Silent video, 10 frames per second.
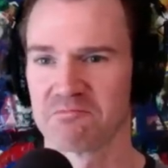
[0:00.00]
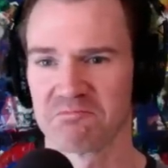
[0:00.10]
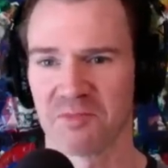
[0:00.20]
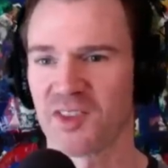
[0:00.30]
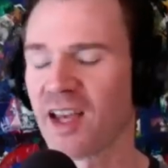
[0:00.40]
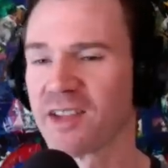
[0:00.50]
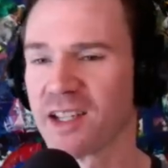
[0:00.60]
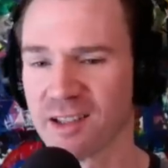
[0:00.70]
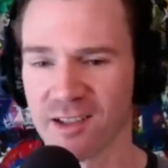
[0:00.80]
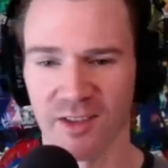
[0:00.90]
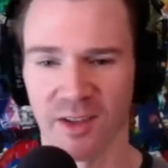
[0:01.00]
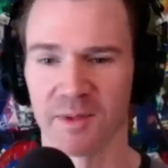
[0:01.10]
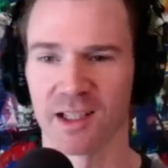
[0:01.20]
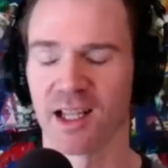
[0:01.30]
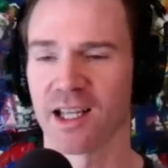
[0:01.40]
7 or
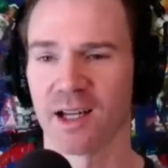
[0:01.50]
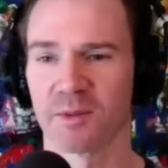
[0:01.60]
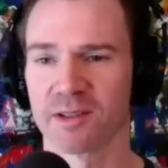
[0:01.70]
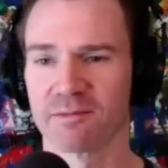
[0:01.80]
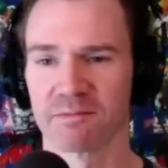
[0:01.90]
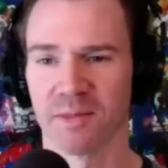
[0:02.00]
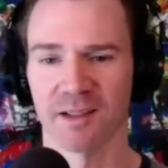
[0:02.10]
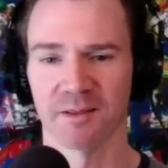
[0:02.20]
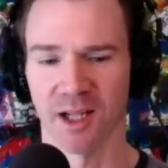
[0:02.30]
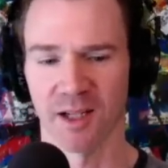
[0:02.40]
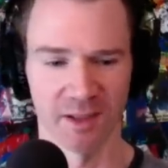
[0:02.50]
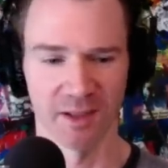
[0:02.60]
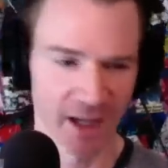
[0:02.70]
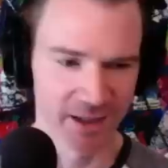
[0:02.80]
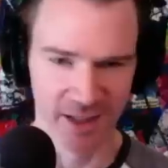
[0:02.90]
something, like my grandmother
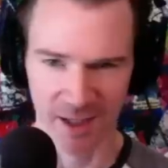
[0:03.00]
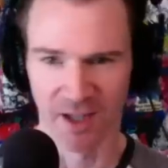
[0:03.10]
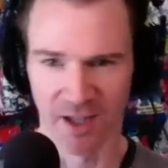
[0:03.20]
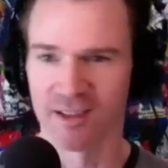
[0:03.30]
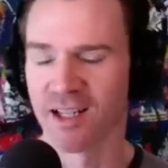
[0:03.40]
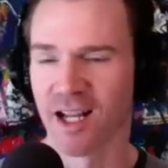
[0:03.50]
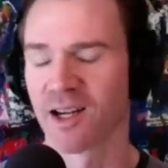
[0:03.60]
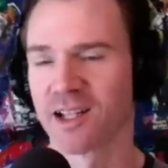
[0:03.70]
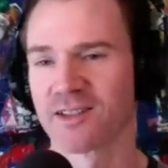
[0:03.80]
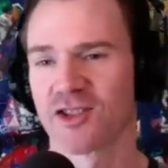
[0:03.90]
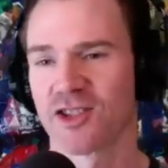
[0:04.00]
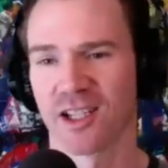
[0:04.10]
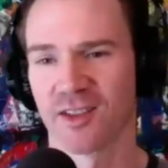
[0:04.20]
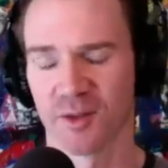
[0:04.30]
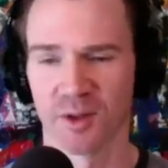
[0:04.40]
had a typewriter and I'd write
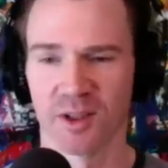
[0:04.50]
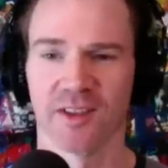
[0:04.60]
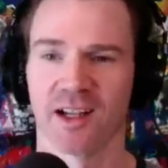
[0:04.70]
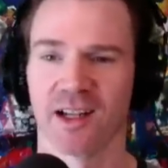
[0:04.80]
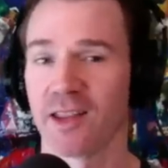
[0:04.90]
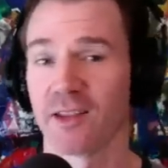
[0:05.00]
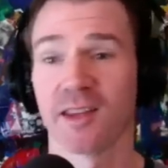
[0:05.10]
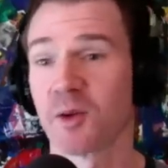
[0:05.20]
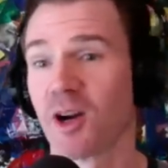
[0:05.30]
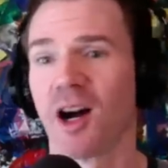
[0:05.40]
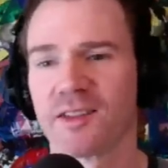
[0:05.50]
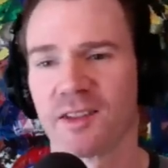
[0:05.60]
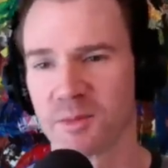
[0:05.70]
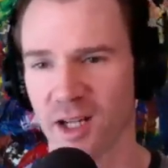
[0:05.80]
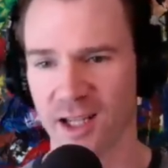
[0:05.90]
shitty stories on it. And I thought they were
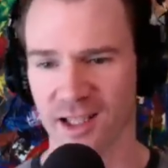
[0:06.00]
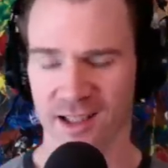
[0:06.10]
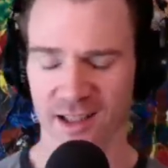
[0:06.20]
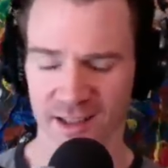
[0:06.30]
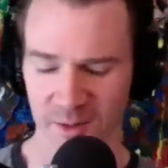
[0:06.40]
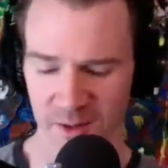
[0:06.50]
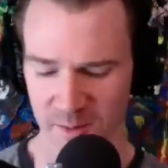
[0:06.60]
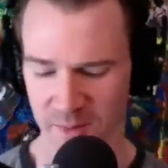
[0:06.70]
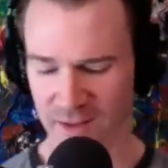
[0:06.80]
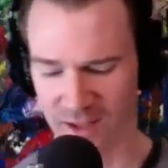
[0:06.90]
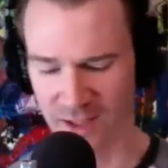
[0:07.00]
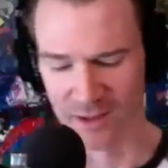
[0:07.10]
awesome, right? Like I thought they were the best.